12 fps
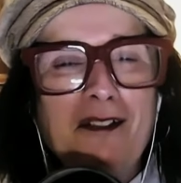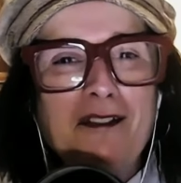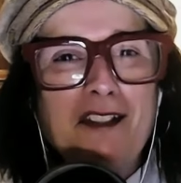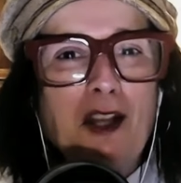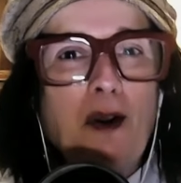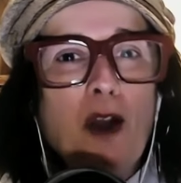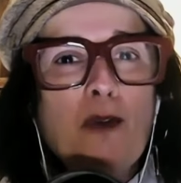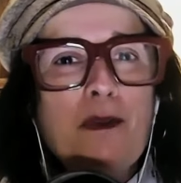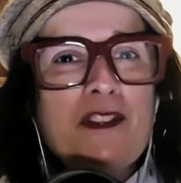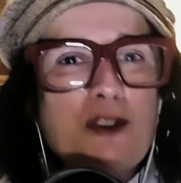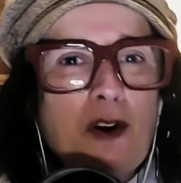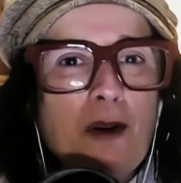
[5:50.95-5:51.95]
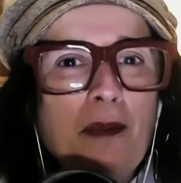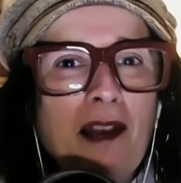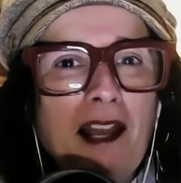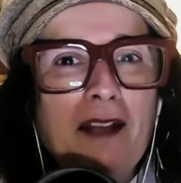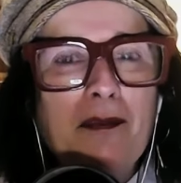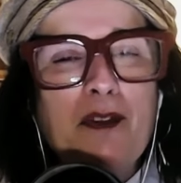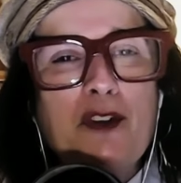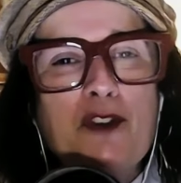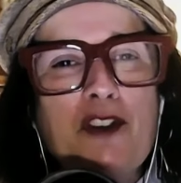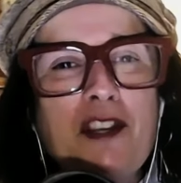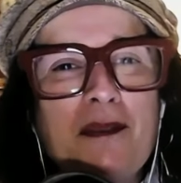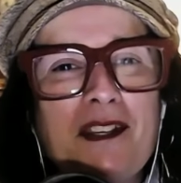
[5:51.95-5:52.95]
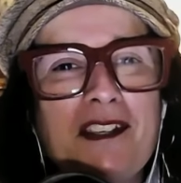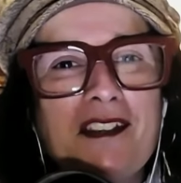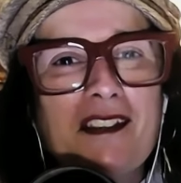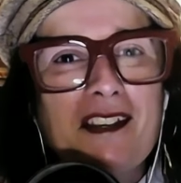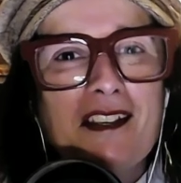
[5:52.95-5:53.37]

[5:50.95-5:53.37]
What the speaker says: You know, hope is not a plan, but dreaming